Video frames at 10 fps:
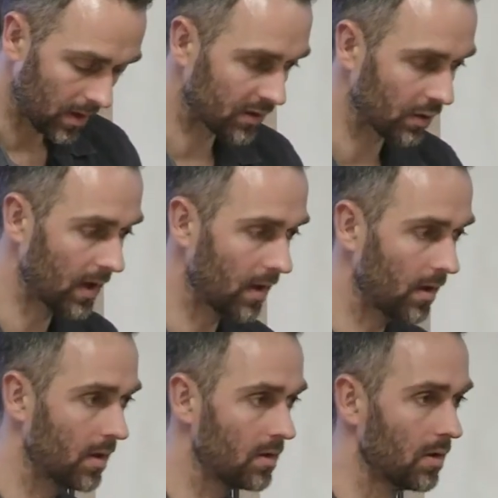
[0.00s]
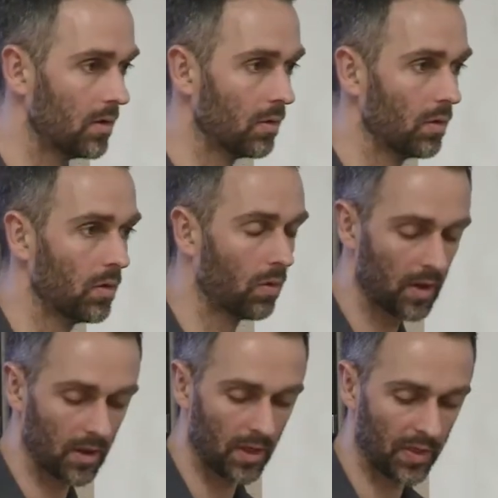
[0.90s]
So
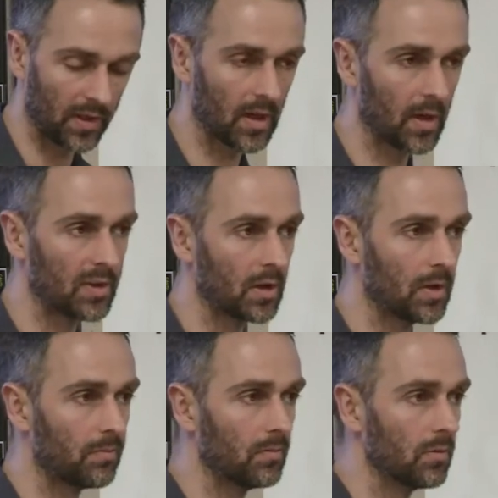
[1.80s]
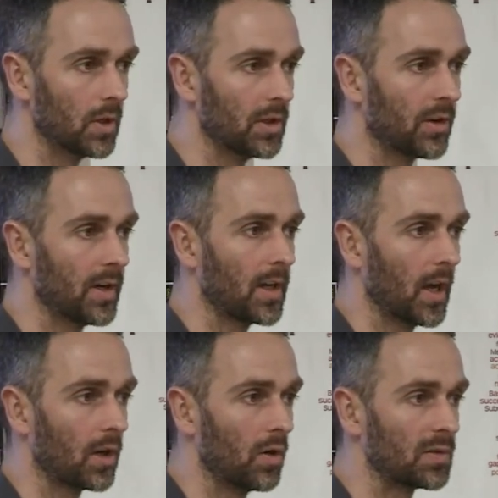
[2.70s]
the thing that I was going to really try to get
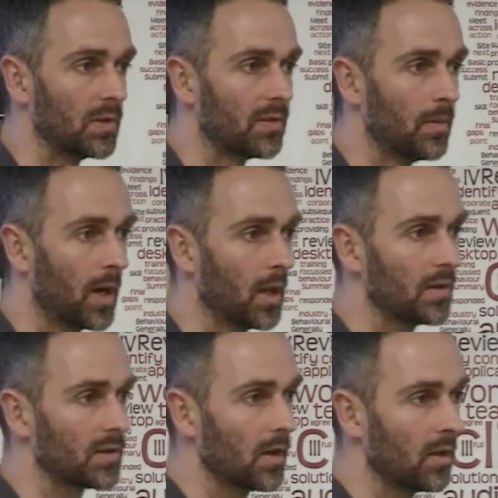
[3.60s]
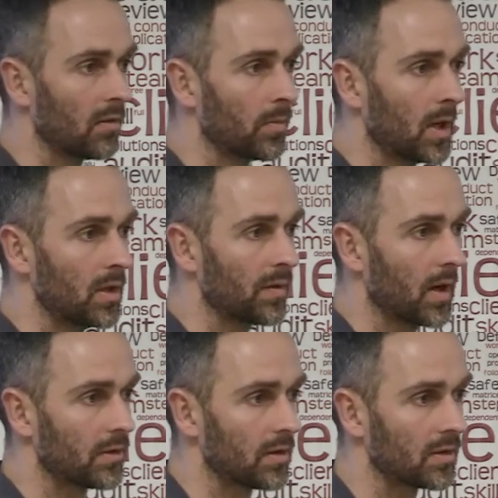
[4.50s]
across was the balance that a
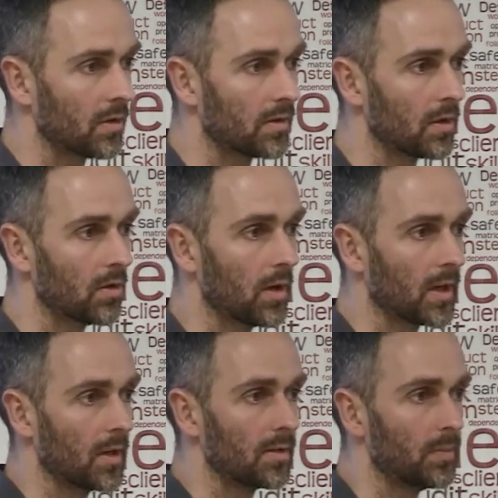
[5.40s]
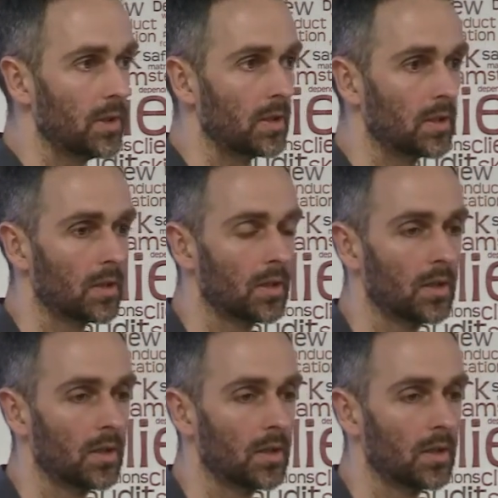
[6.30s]
manufacturer's got to go against being